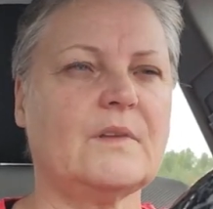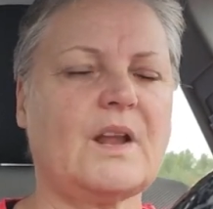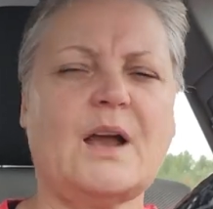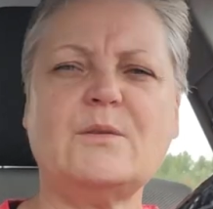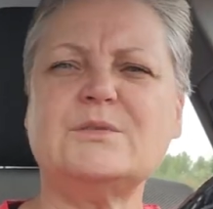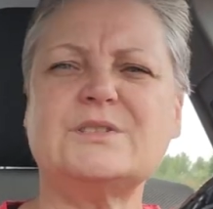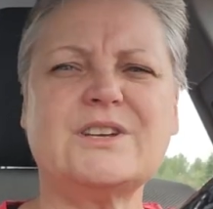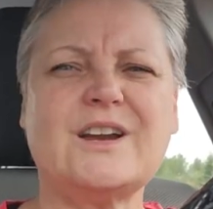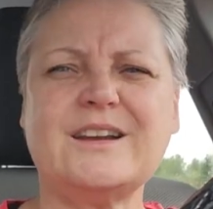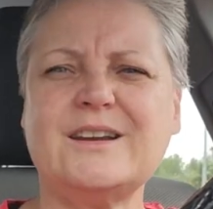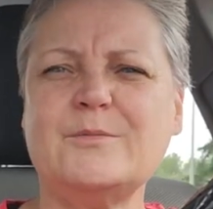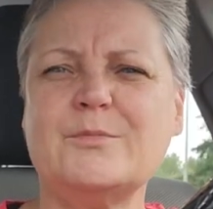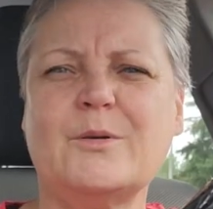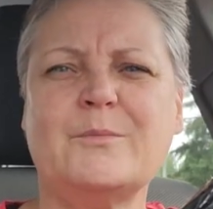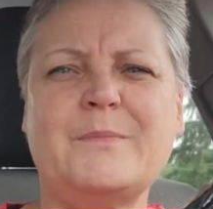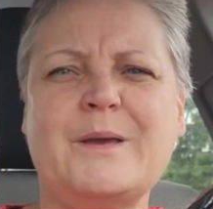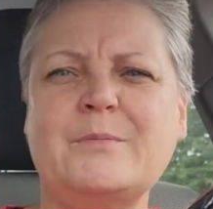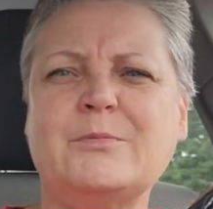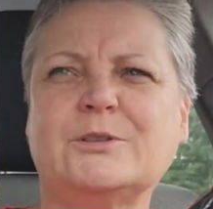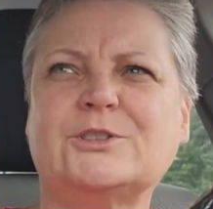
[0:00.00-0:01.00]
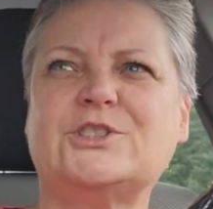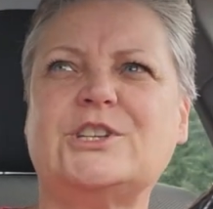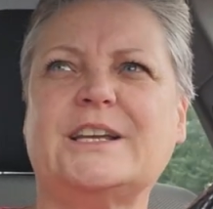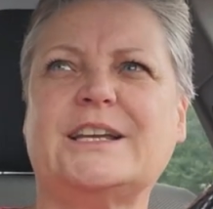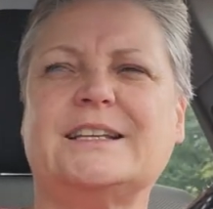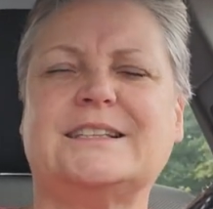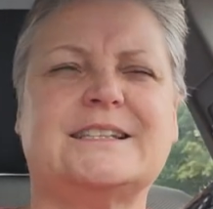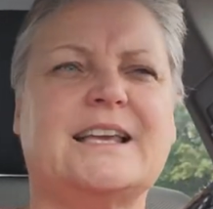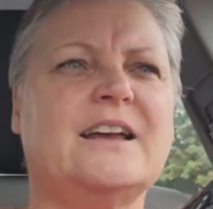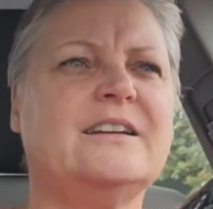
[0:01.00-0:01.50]
I was talking about Mabel
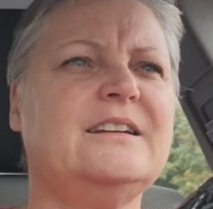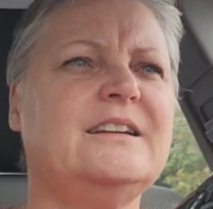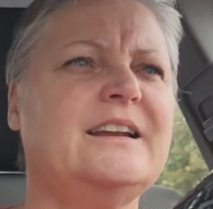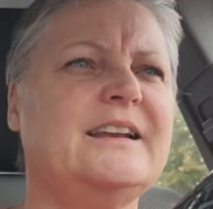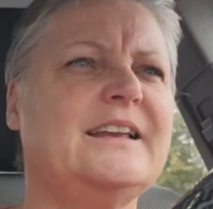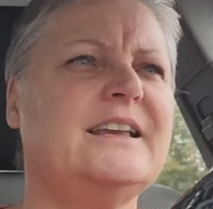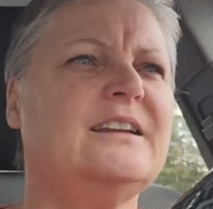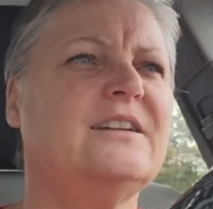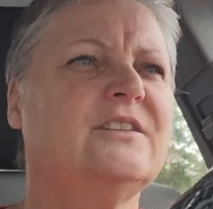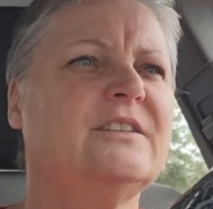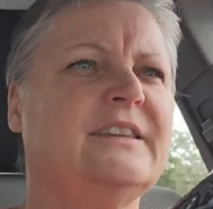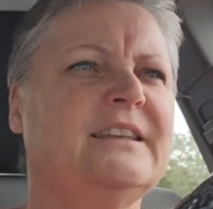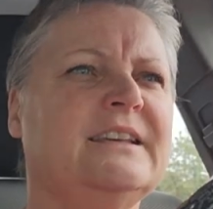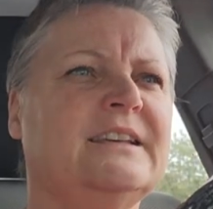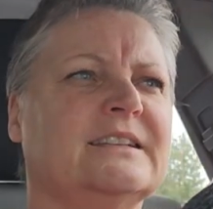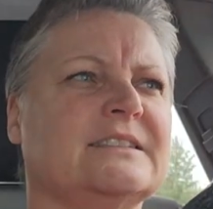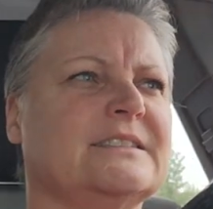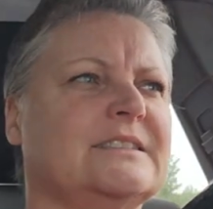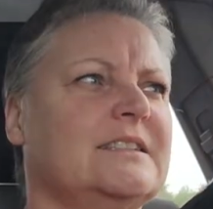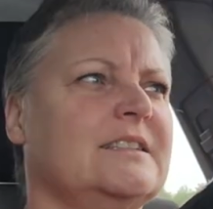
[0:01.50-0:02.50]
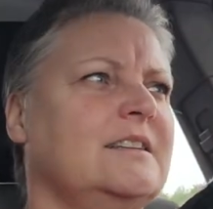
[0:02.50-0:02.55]
chickens. How did I get on this?